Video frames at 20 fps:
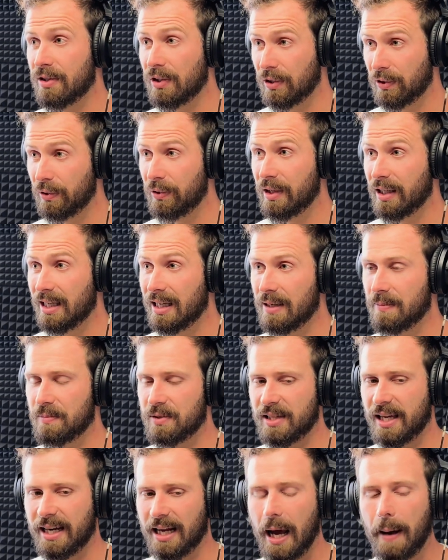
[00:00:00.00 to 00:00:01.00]
including him,
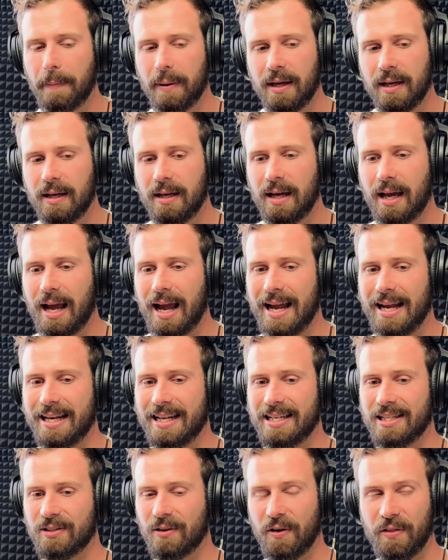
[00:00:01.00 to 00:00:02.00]
set up. And
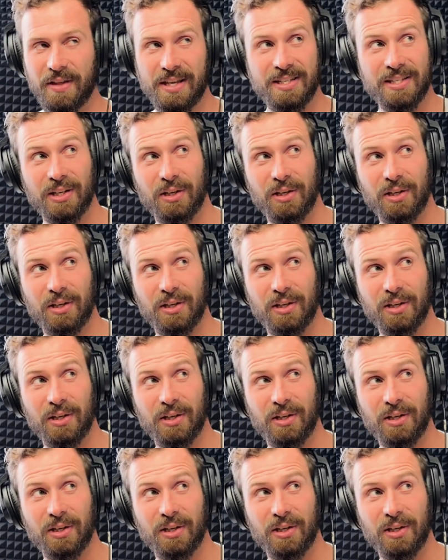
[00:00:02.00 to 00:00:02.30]
he's got these